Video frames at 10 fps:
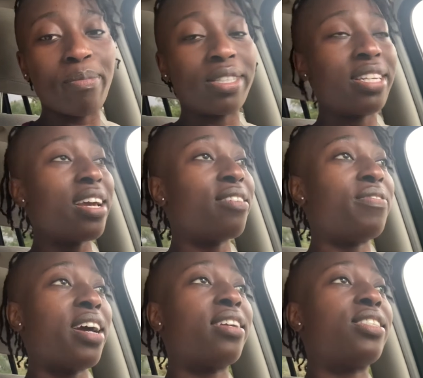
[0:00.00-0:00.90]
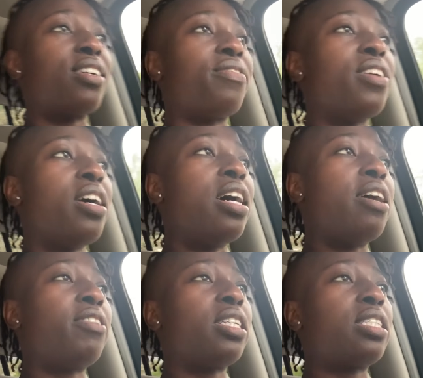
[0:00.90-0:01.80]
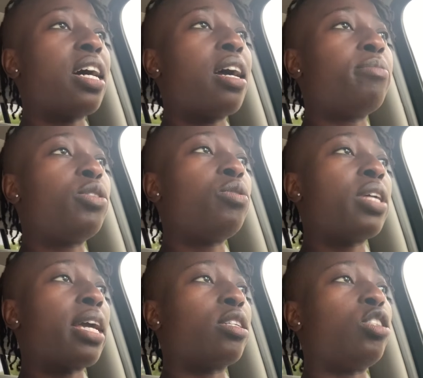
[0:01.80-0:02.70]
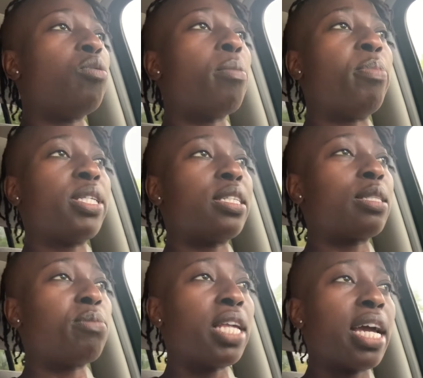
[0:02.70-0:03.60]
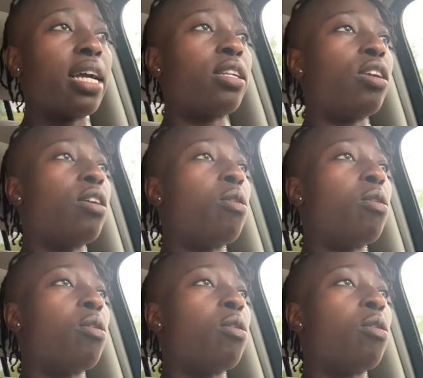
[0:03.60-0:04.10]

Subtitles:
But take advantage of this time to like do a business plan.